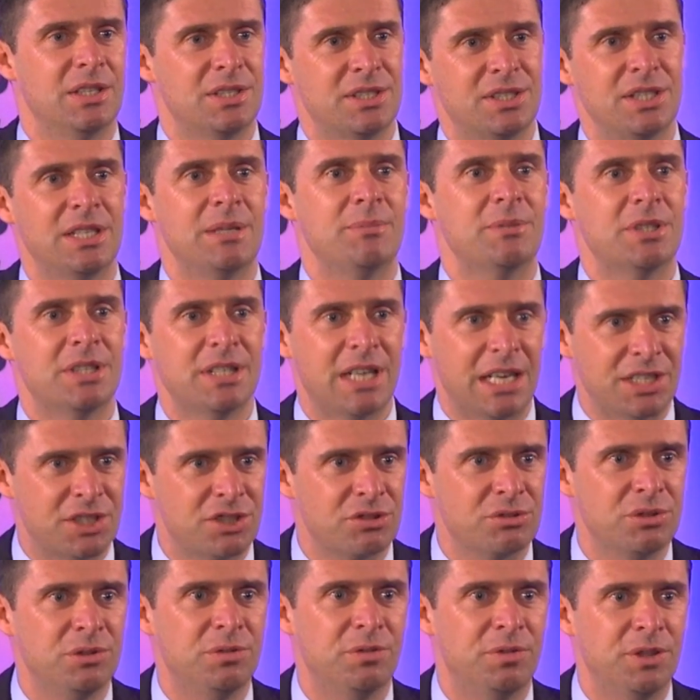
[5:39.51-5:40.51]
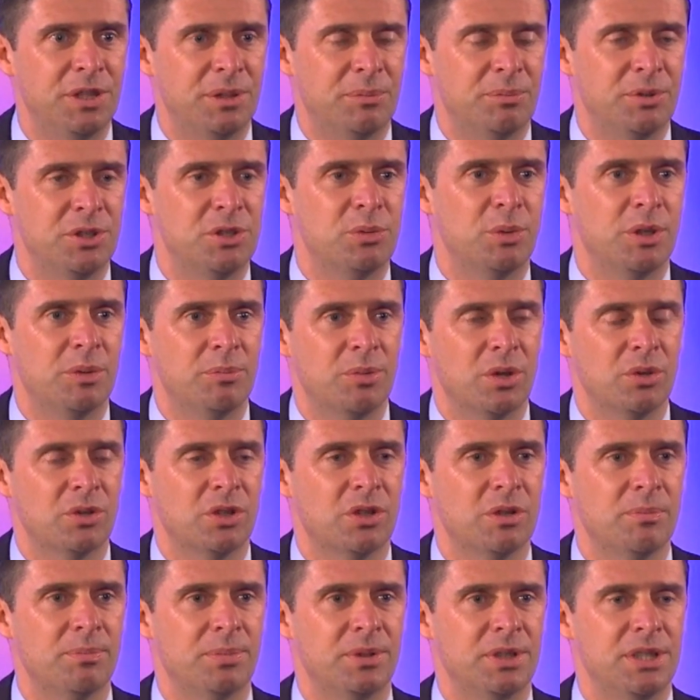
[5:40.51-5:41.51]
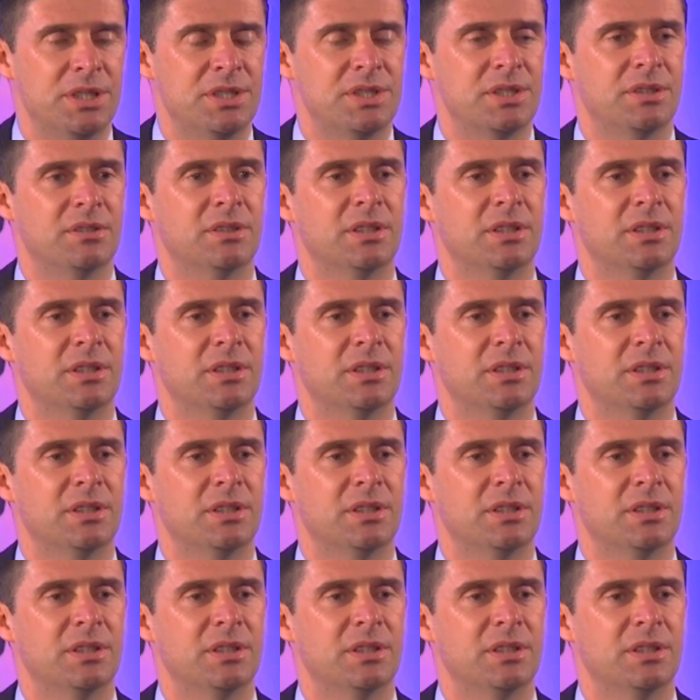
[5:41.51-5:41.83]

Seemed a natural fit between both companies.